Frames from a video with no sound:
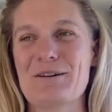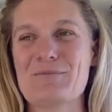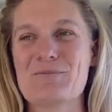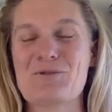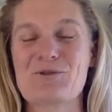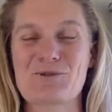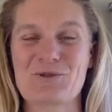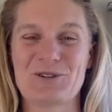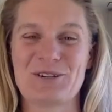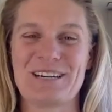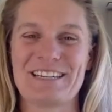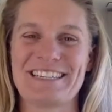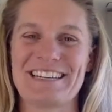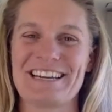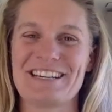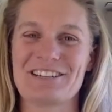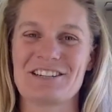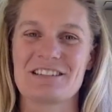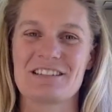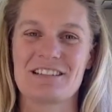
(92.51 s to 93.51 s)
more
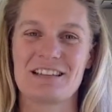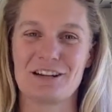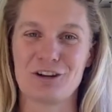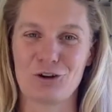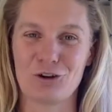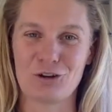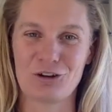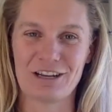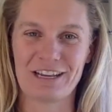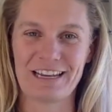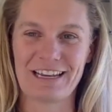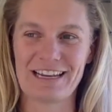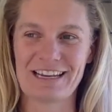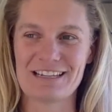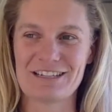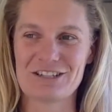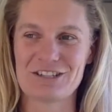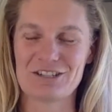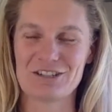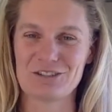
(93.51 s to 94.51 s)
organisations that are looking
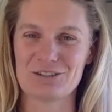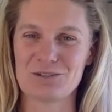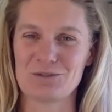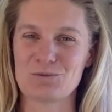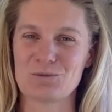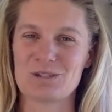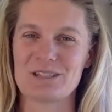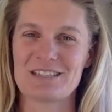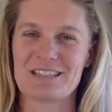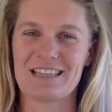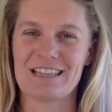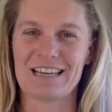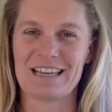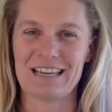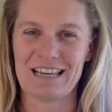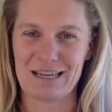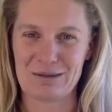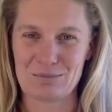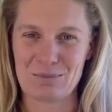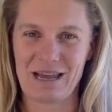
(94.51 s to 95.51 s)
into what's the
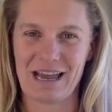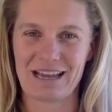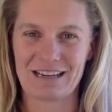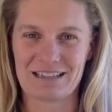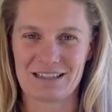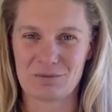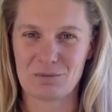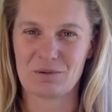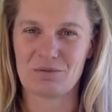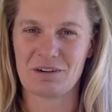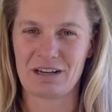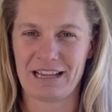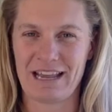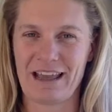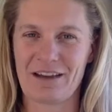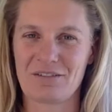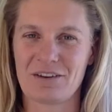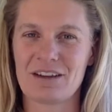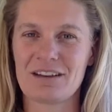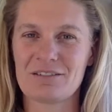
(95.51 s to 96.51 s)
impact that we're really
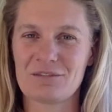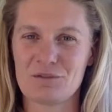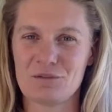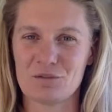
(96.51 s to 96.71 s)
having